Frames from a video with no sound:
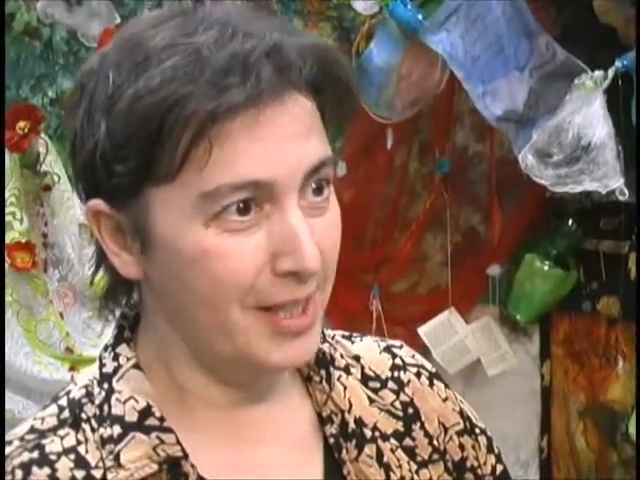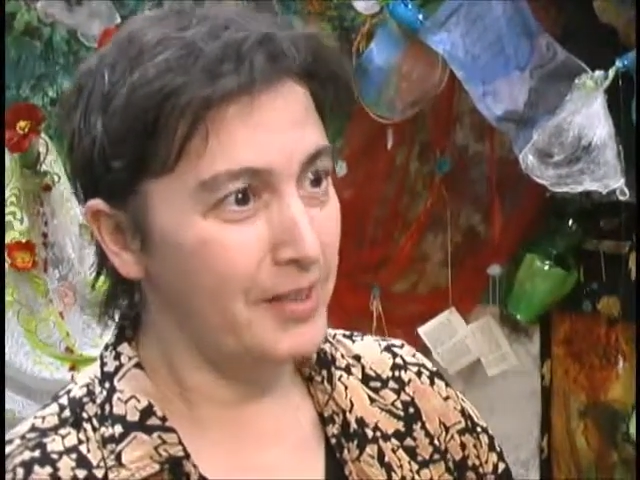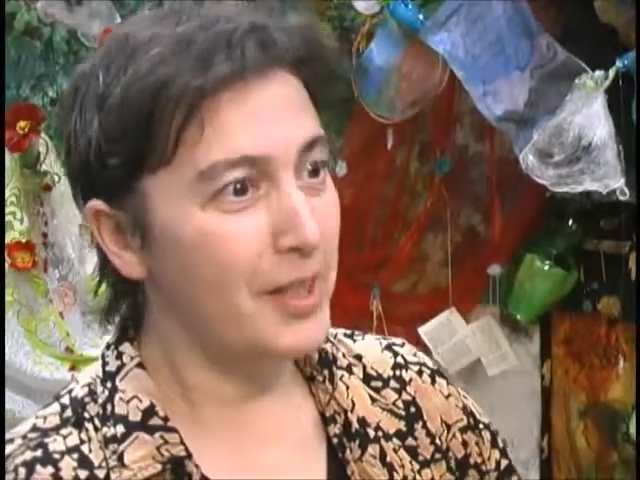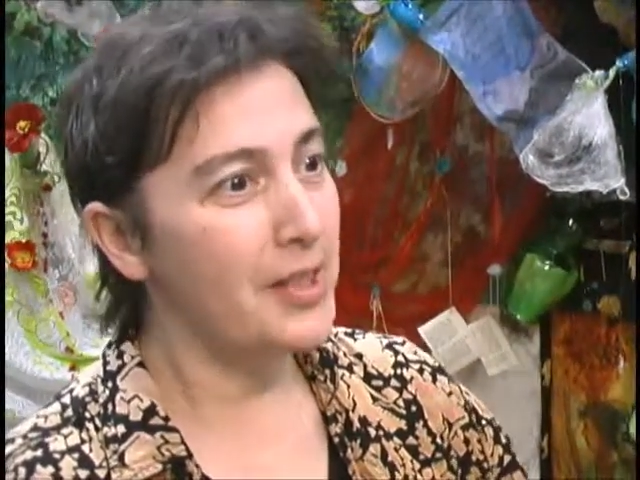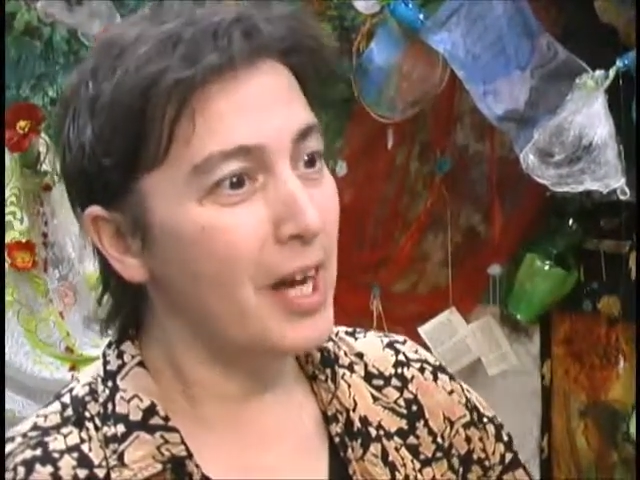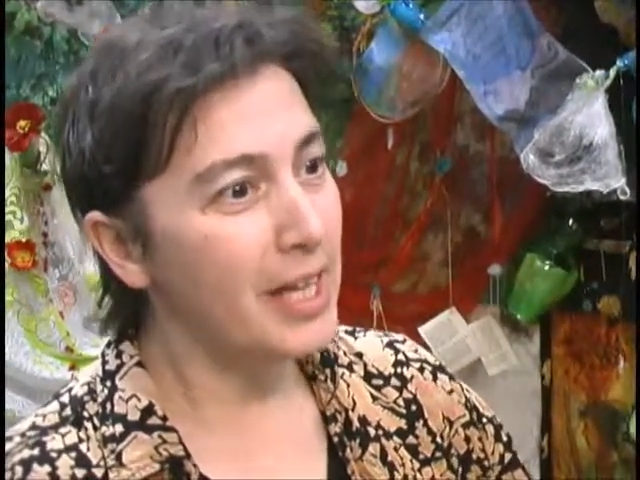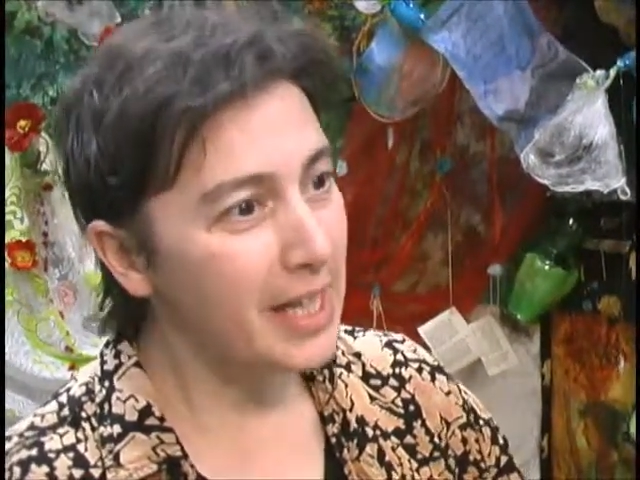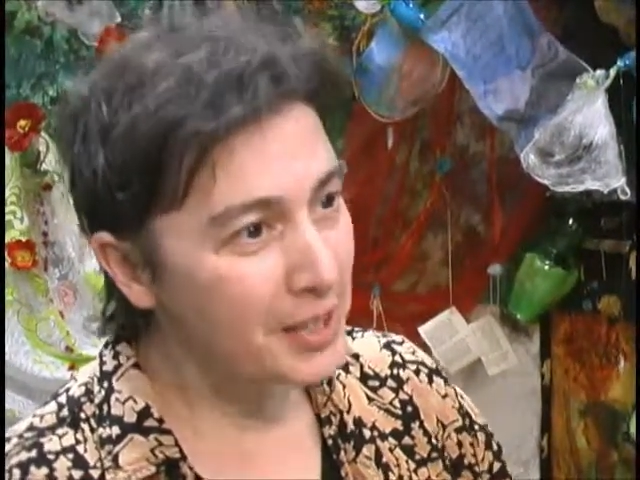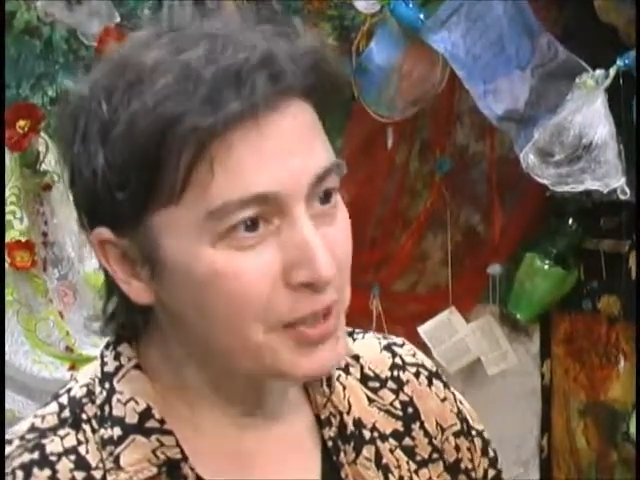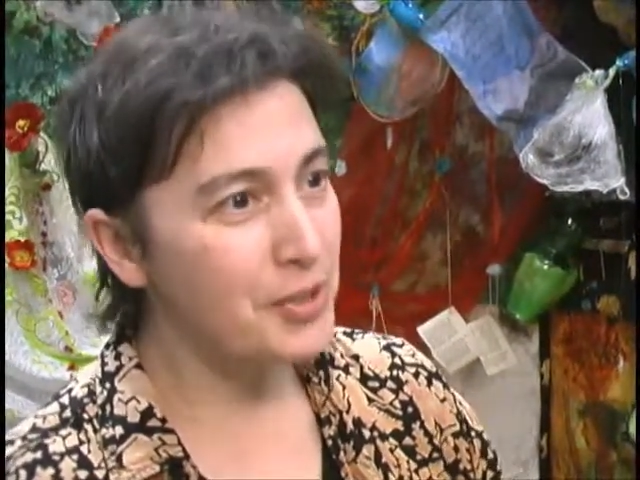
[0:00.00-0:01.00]
that are
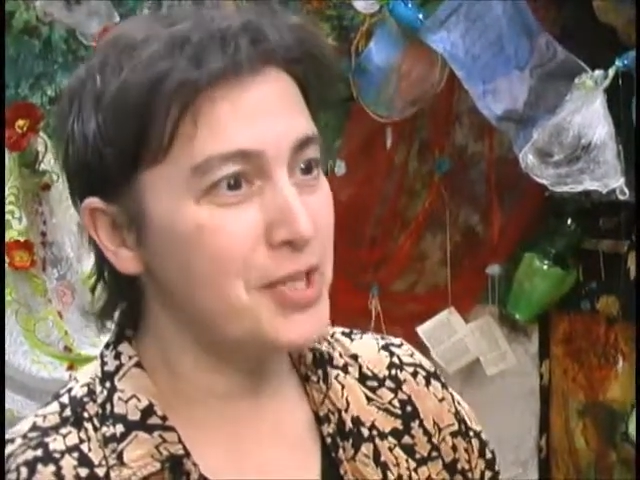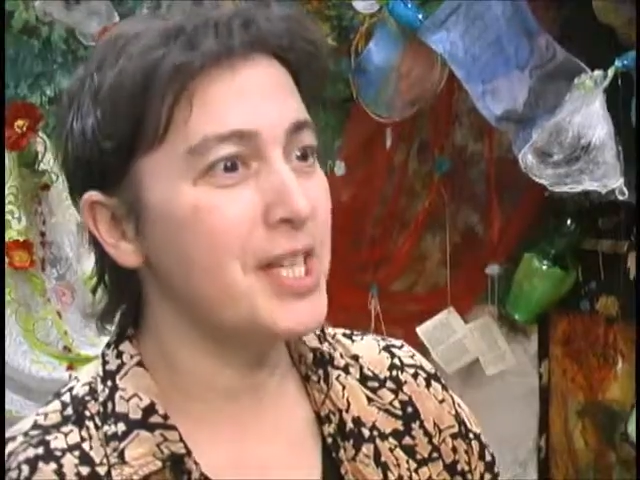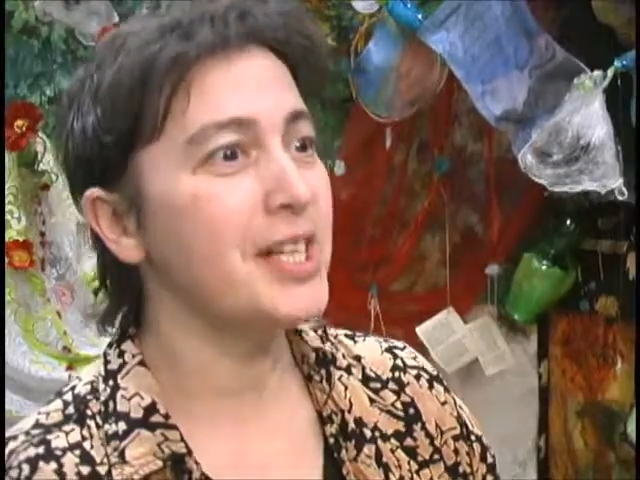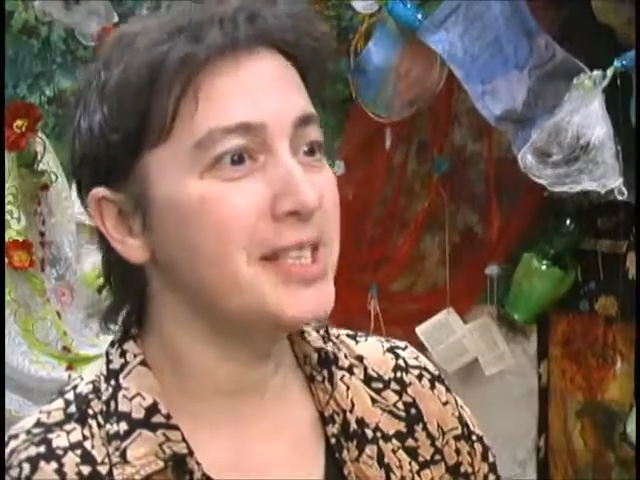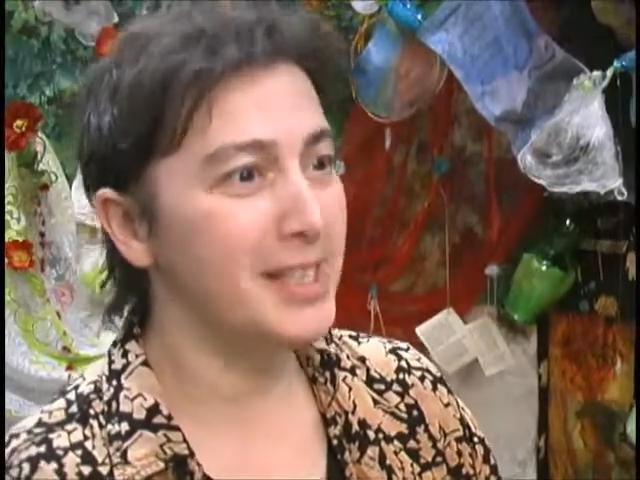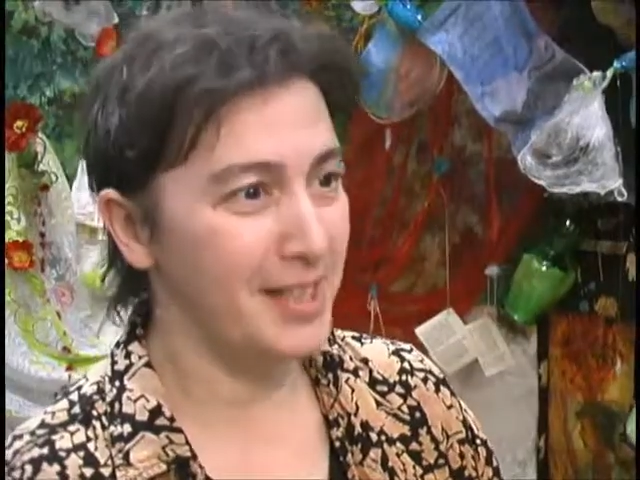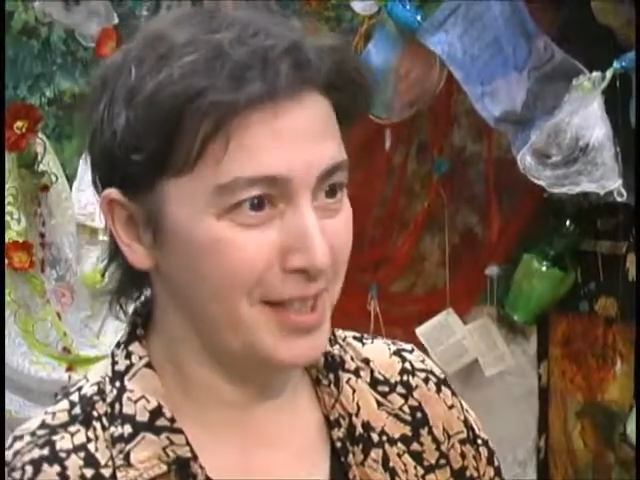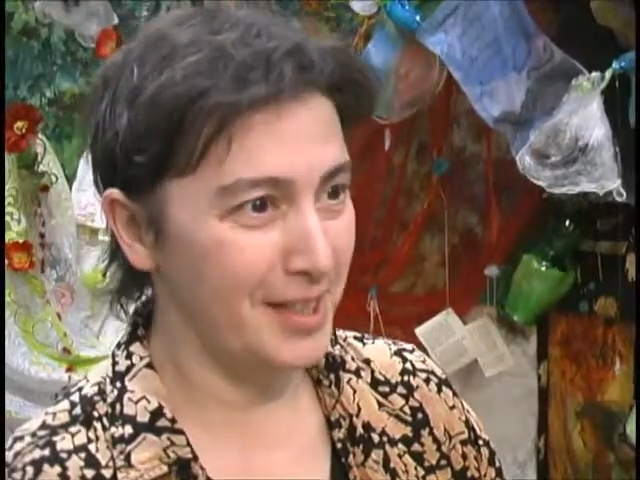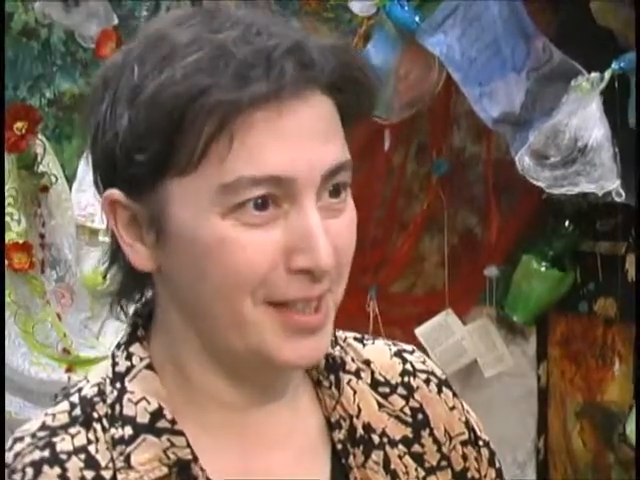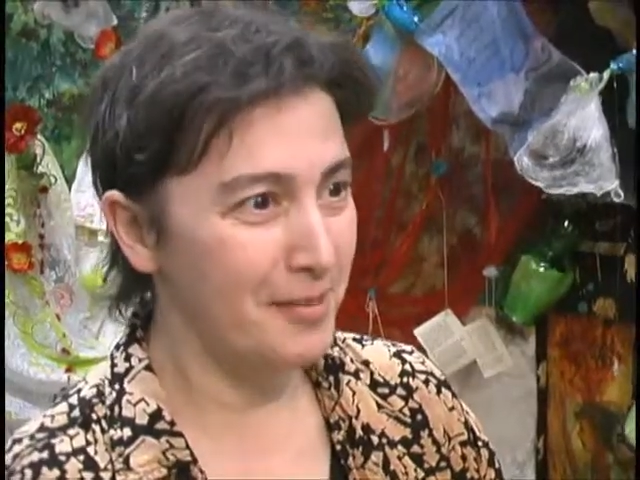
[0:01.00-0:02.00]
intersecting
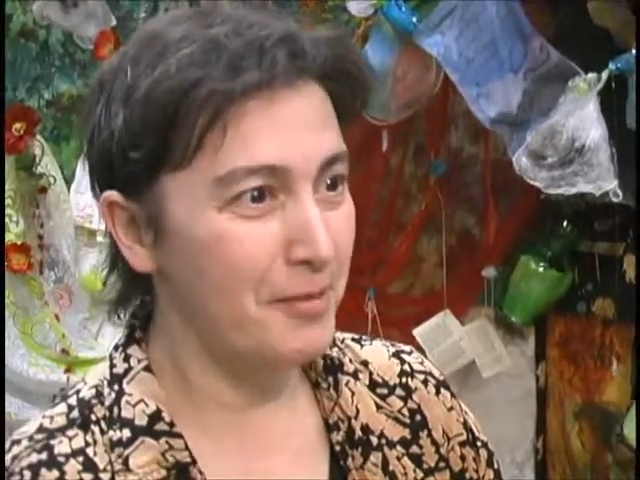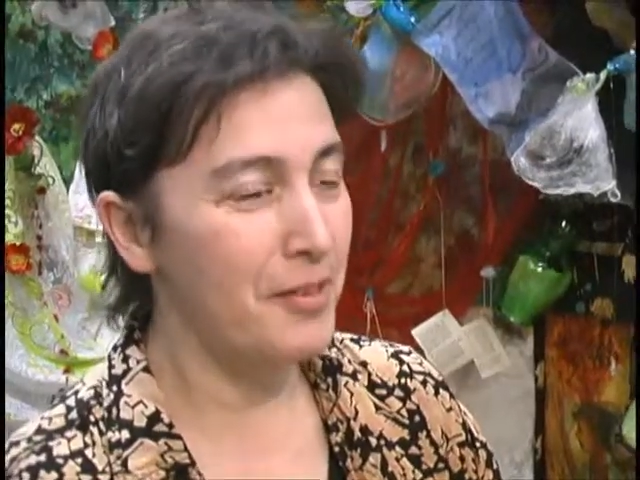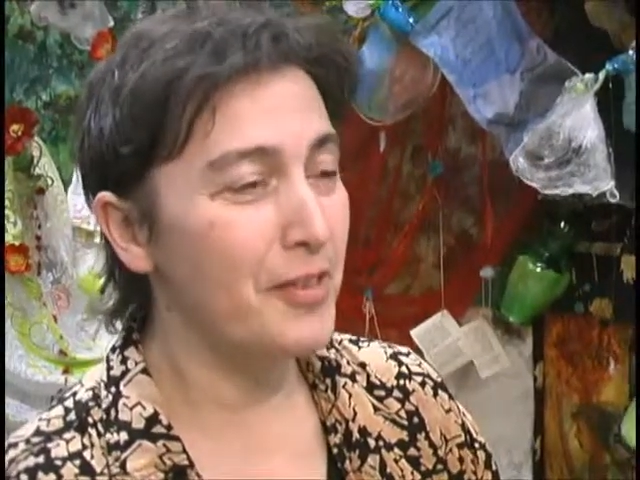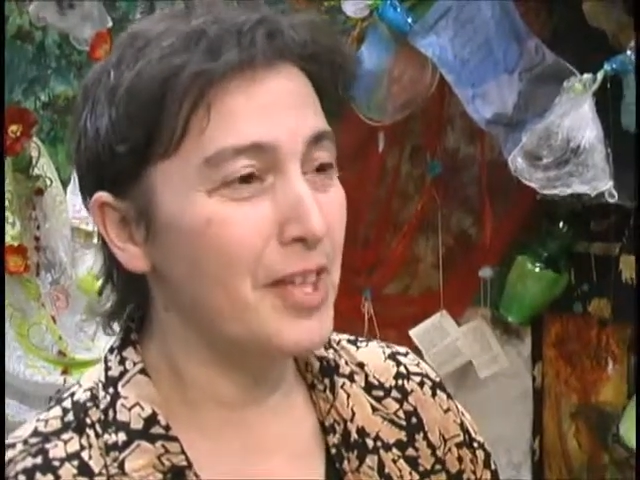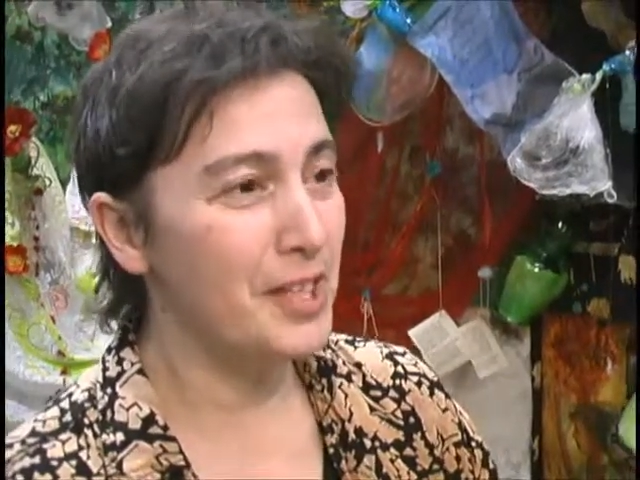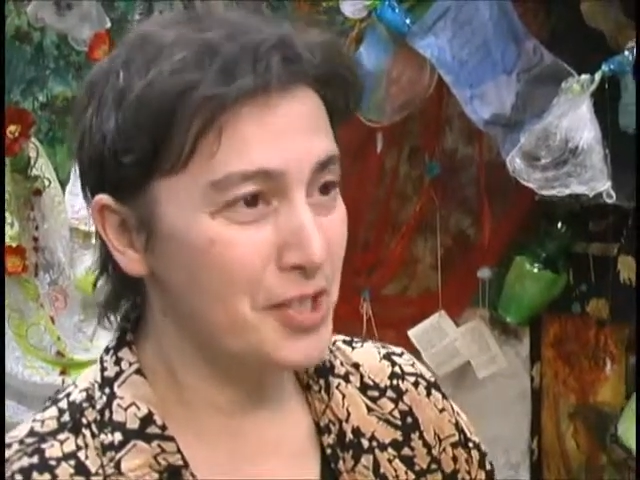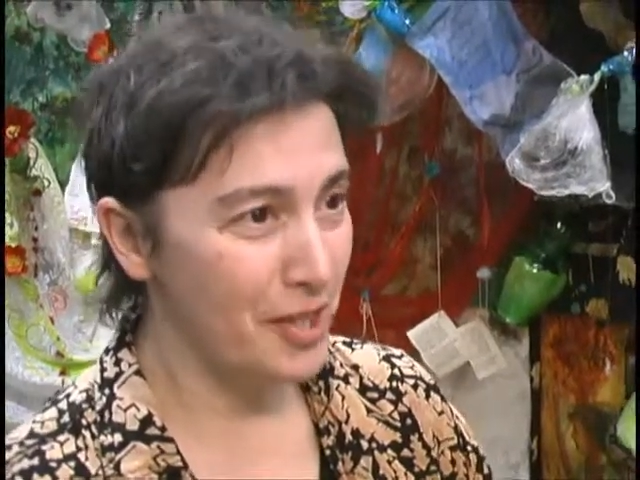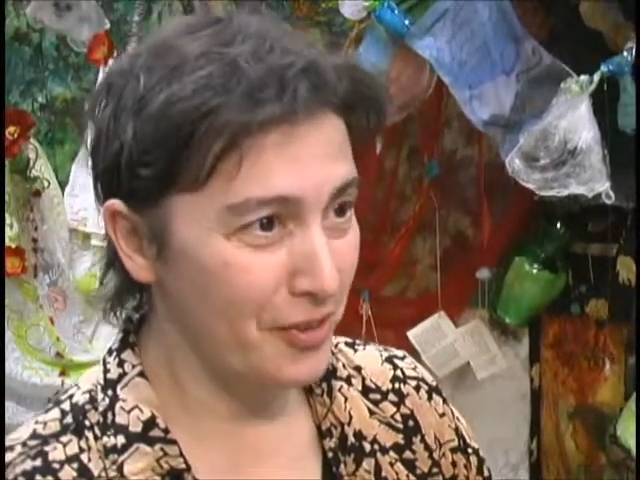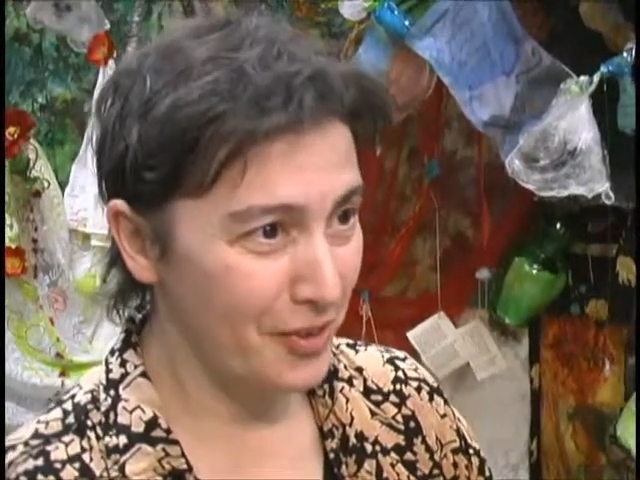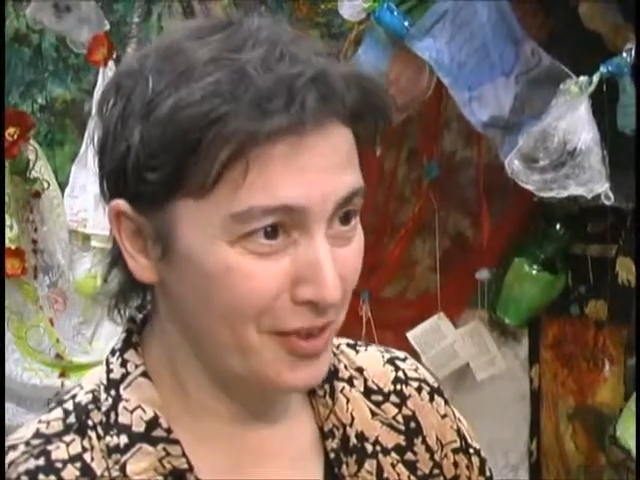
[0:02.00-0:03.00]
with each
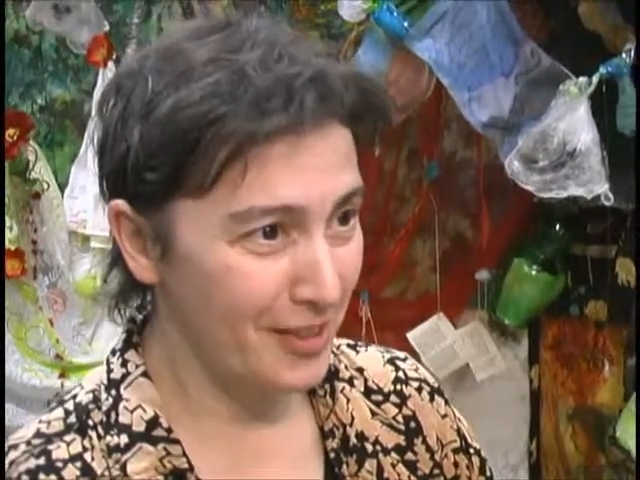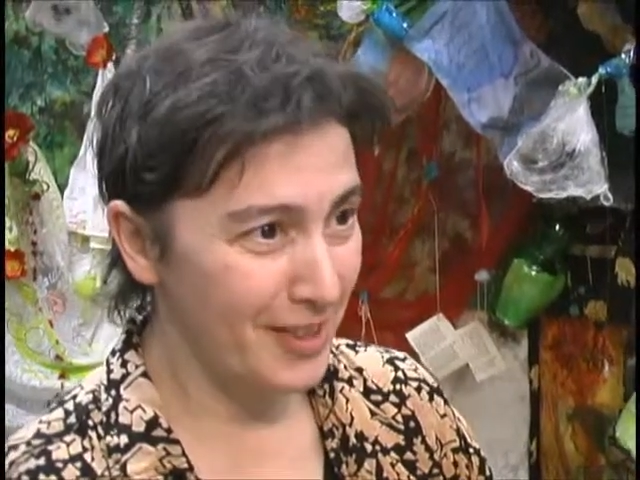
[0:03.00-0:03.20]
other.